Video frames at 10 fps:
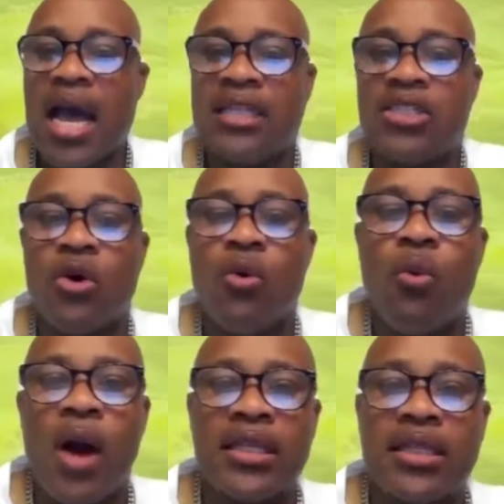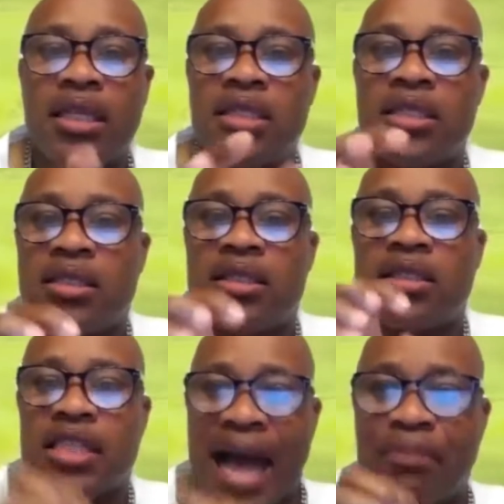And so what this
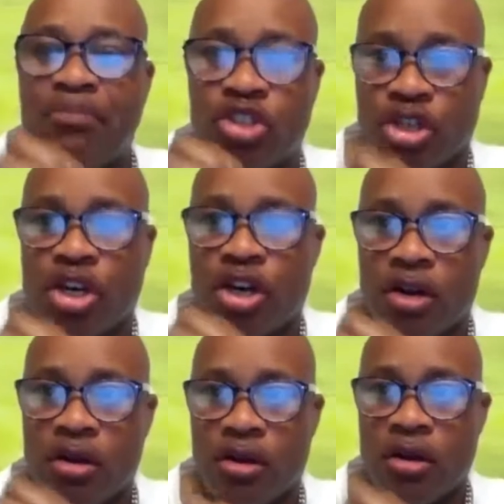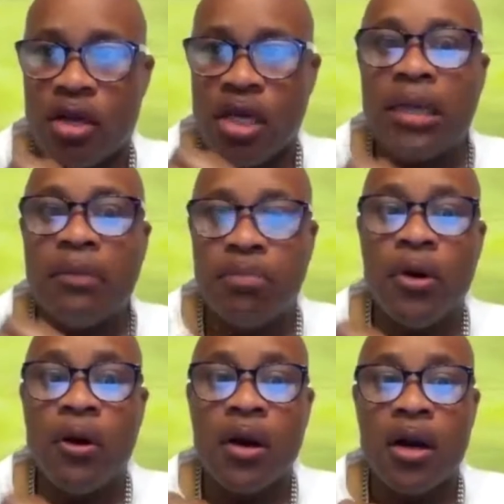chapter in the
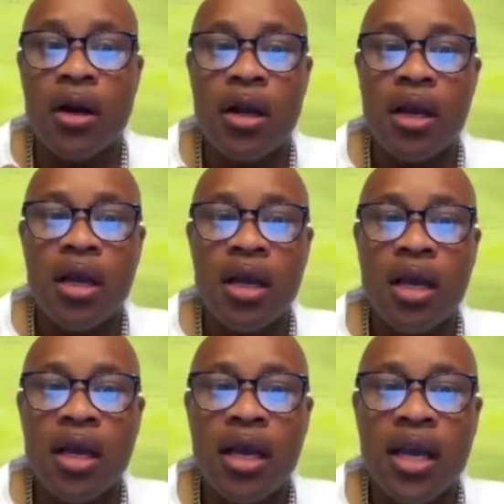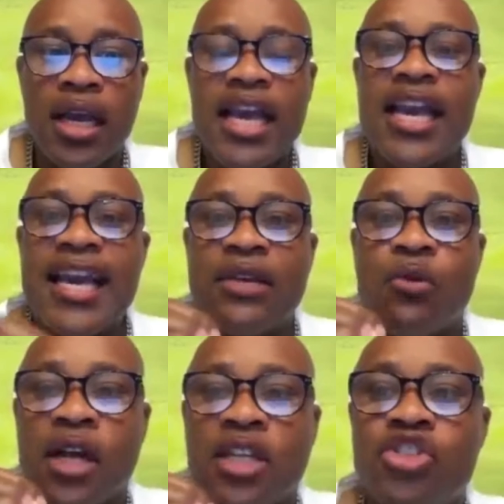book, it
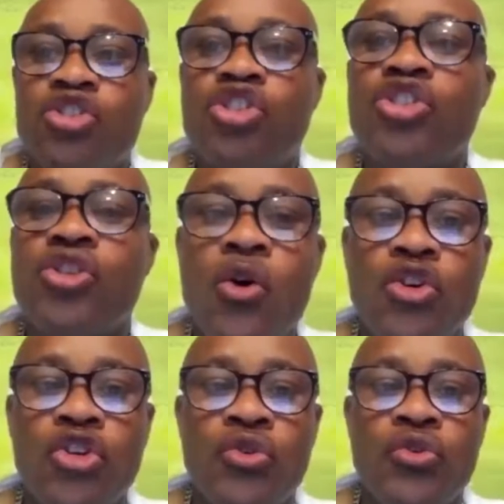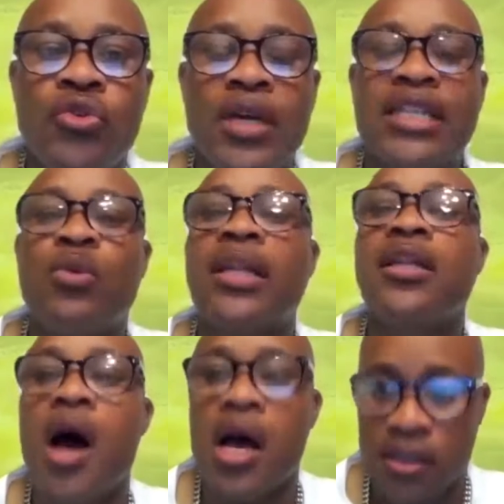wants to show you is what
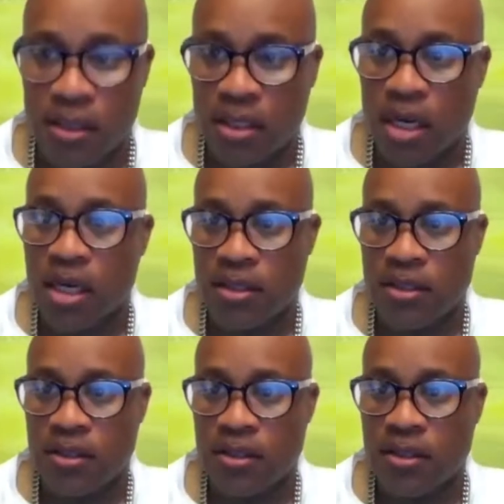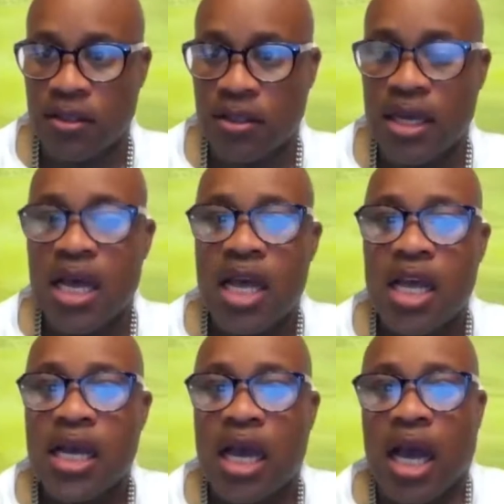loss does.
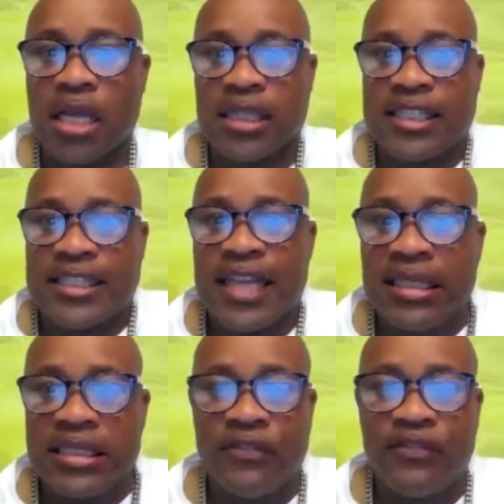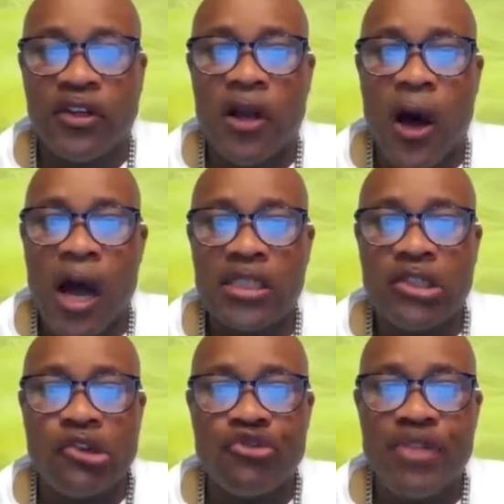The sense of
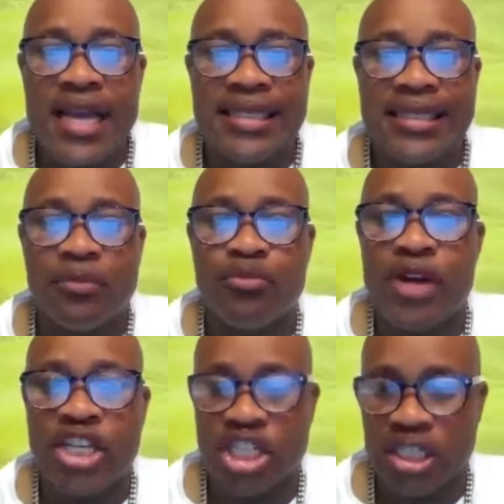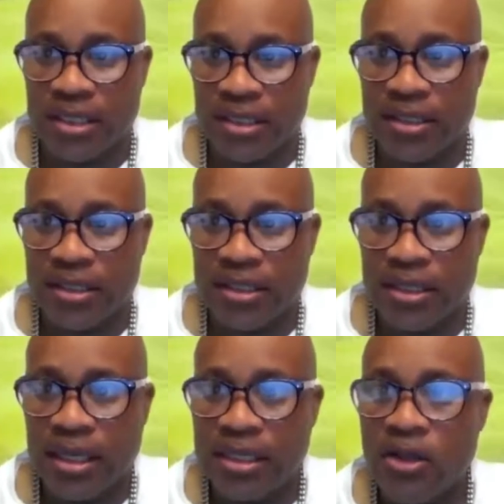loss creates depression.
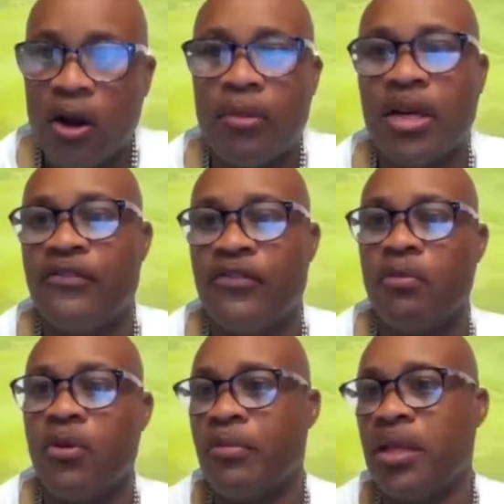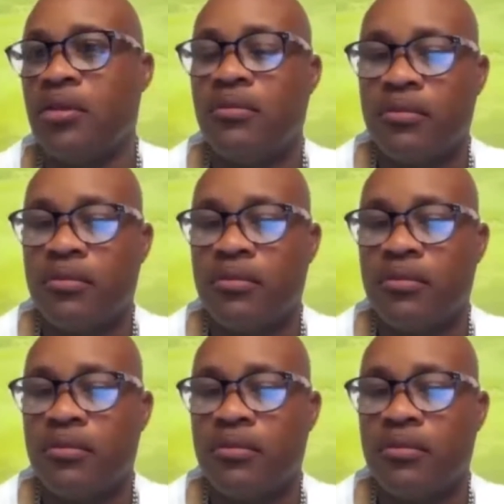Let's talk about that for a moment.